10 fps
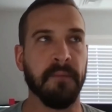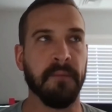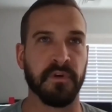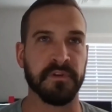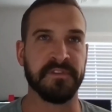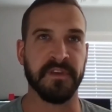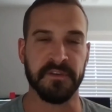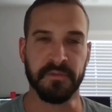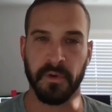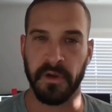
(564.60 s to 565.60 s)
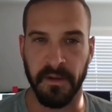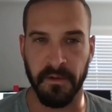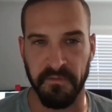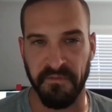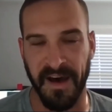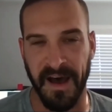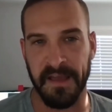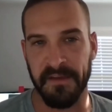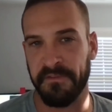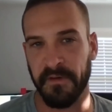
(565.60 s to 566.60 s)
versus working on
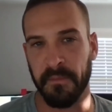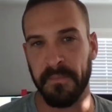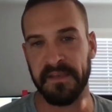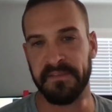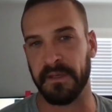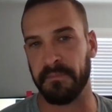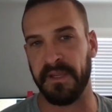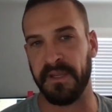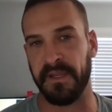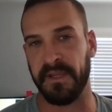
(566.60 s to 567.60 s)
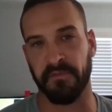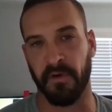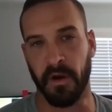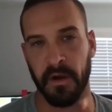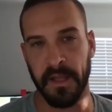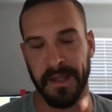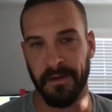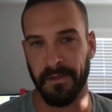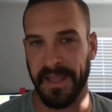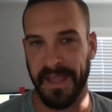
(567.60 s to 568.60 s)
5 amazing pieces of art and
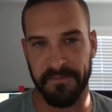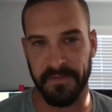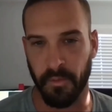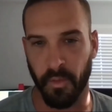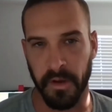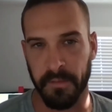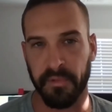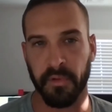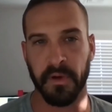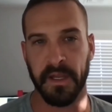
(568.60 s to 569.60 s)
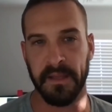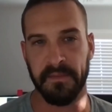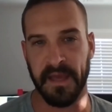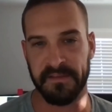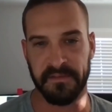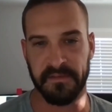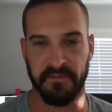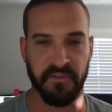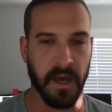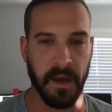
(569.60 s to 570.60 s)
only having one employee that's a
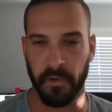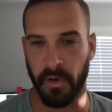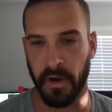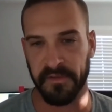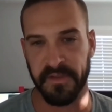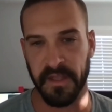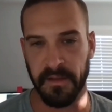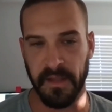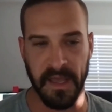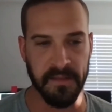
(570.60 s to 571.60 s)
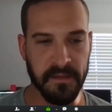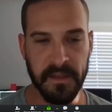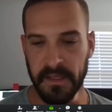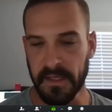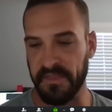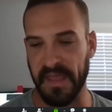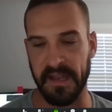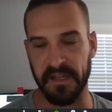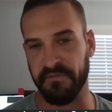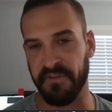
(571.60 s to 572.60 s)
phenomenal artist, and
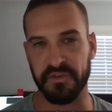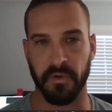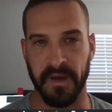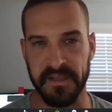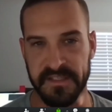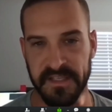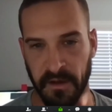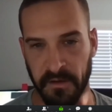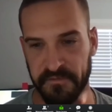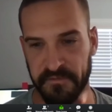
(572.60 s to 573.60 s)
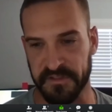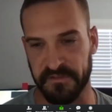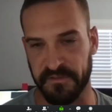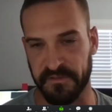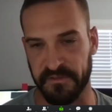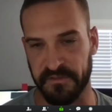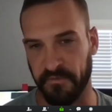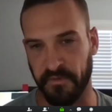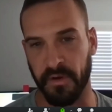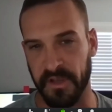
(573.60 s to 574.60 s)
that individual and myself just
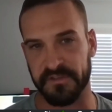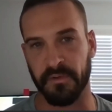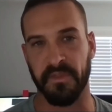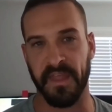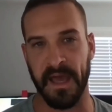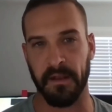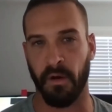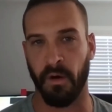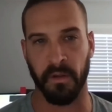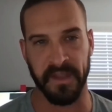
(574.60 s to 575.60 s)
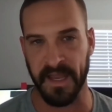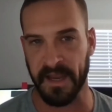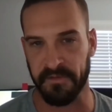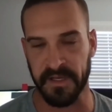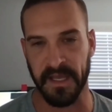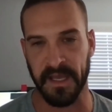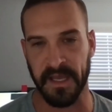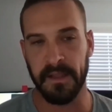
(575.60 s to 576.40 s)
focus on that all day, every day.